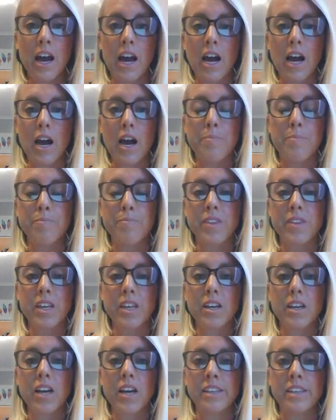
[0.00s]

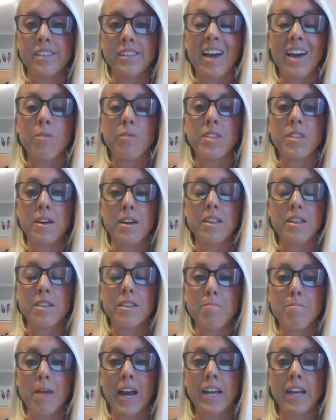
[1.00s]
as they were the
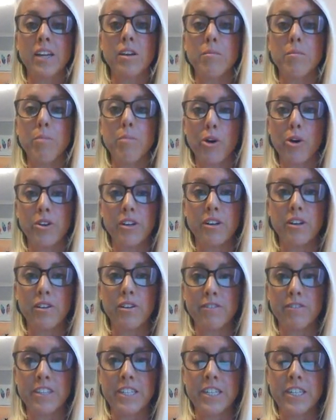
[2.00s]
main component
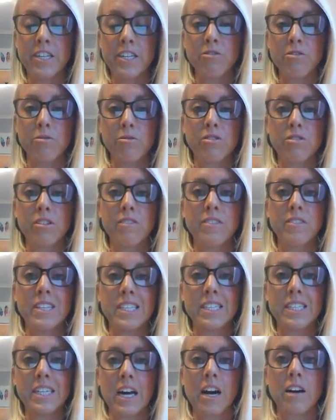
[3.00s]
of the dish, or sort of the
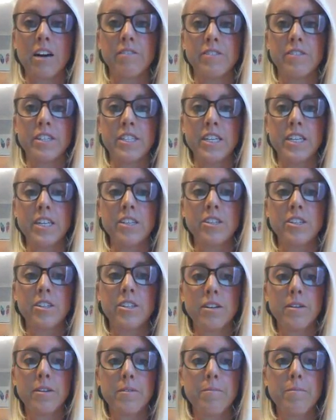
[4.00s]
star of the dish.
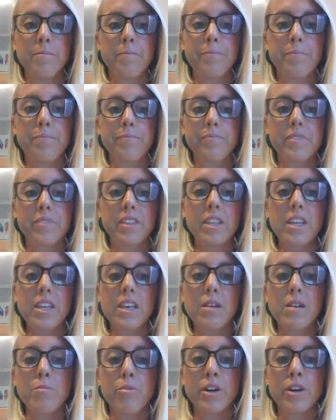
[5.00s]

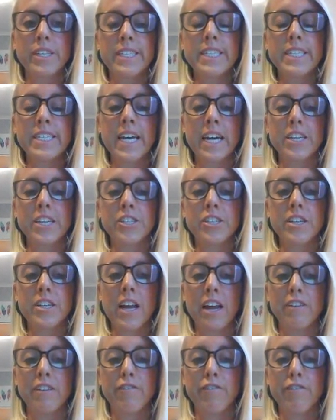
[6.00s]
Presentation
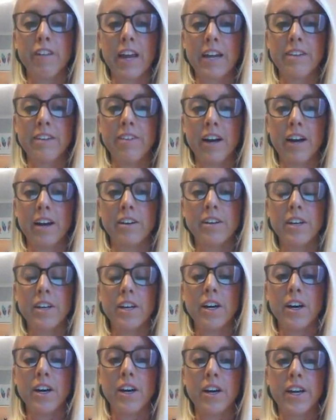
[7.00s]
and flavour.
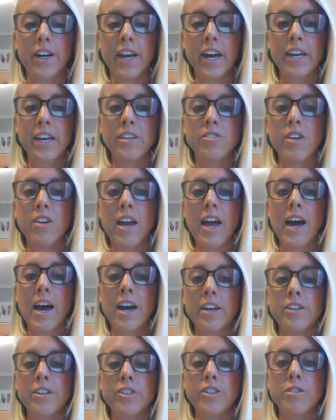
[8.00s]
Okay, so how
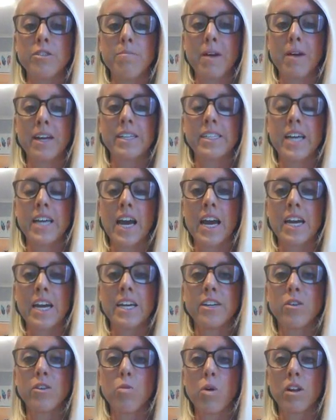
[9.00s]
did you
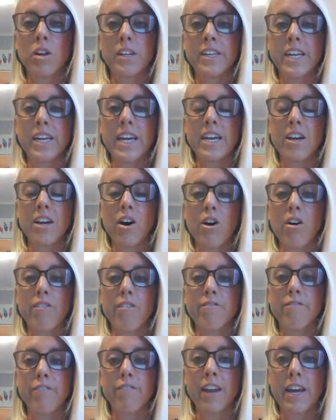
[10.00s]
maintain quality
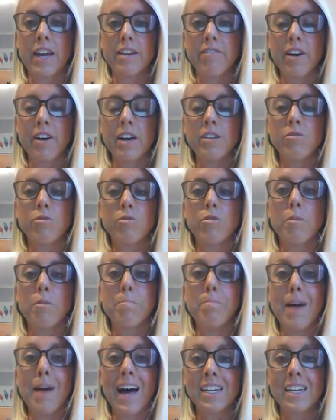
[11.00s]
of flavour or
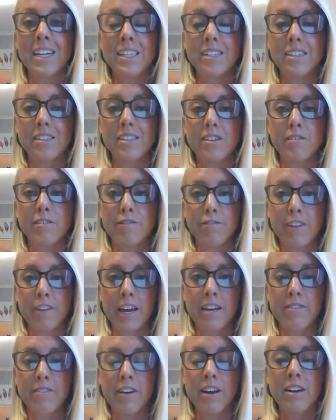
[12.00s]
balance of
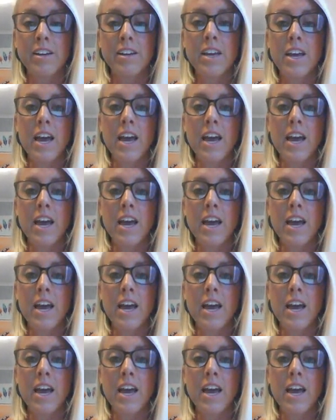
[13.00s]
flavour?